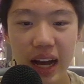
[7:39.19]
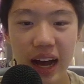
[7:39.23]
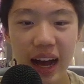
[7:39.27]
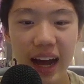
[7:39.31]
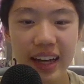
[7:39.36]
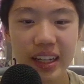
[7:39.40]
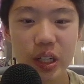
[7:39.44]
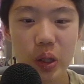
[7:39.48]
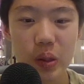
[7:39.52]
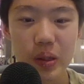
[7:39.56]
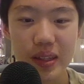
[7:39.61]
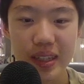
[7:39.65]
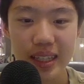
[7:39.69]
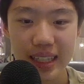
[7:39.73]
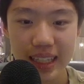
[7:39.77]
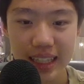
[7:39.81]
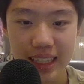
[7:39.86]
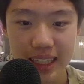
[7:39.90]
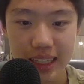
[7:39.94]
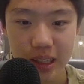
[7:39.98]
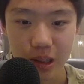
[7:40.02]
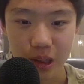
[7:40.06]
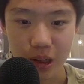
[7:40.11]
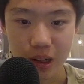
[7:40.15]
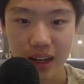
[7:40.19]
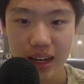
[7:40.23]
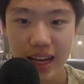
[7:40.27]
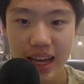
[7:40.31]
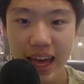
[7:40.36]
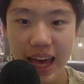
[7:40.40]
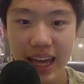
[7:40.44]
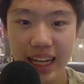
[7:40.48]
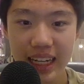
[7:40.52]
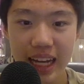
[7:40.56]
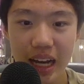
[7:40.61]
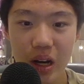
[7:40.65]
I go here,
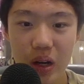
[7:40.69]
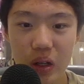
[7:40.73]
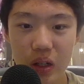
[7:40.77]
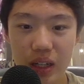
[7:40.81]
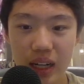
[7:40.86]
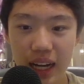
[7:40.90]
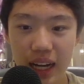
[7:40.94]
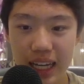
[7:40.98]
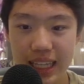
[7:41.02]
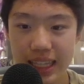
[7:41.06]
and now